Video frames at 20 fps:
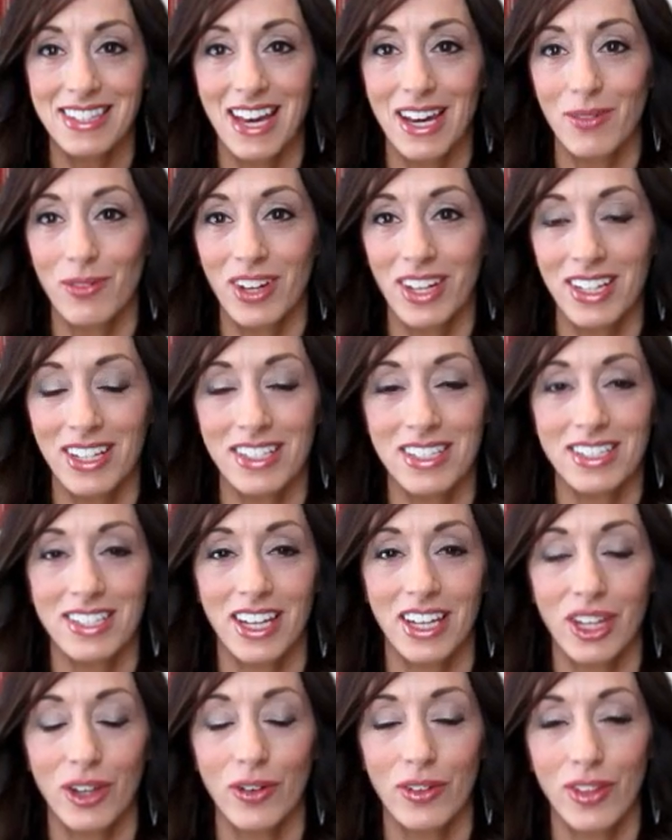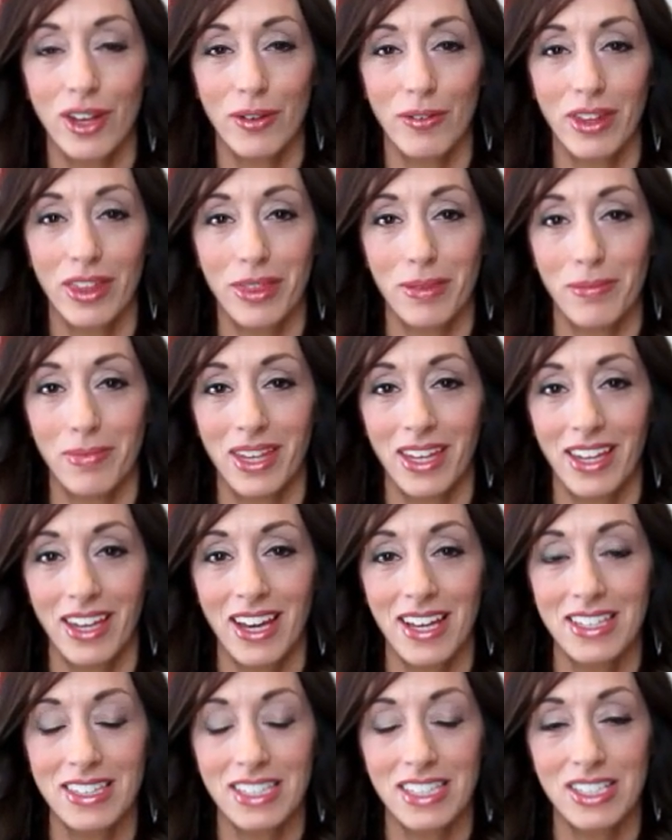I wanted to take you along with me
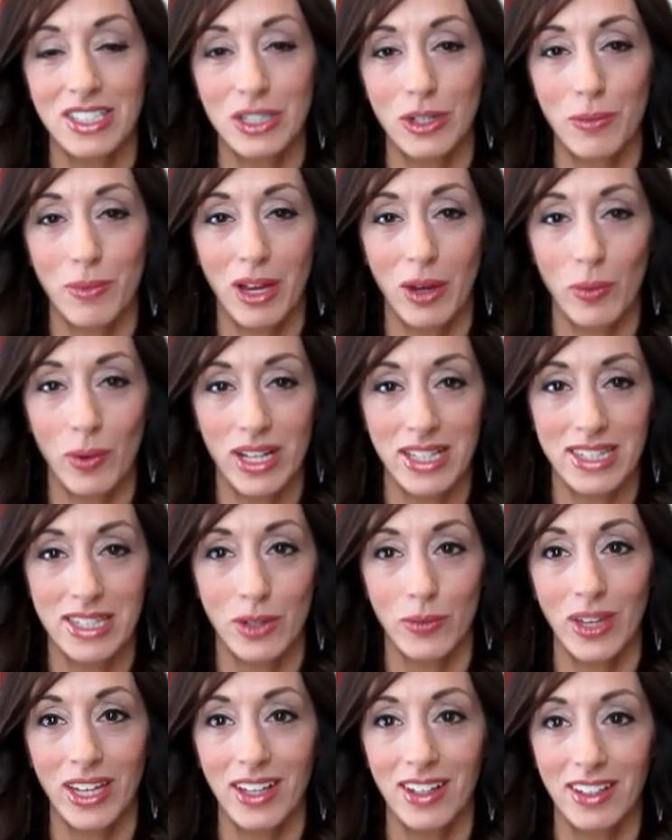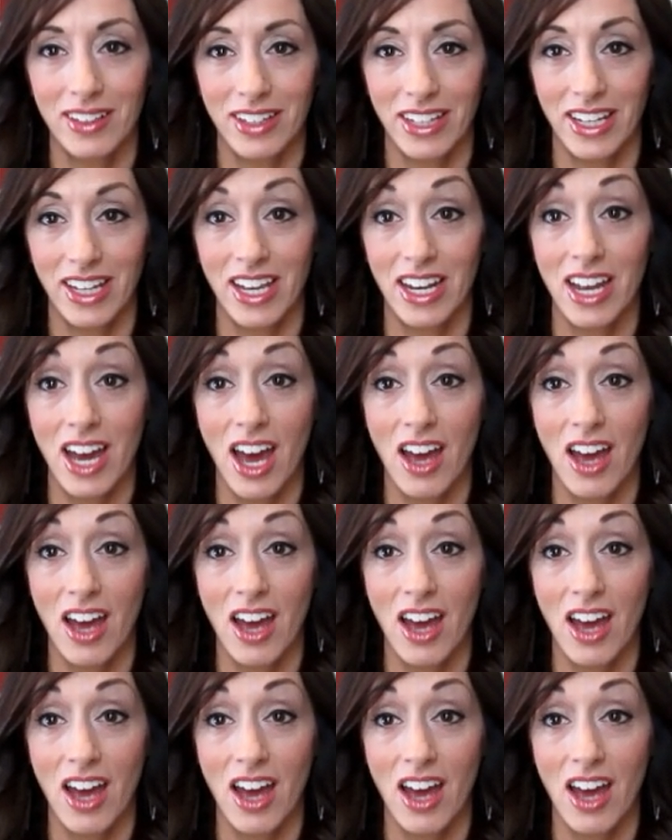as I do my once a week cleaning.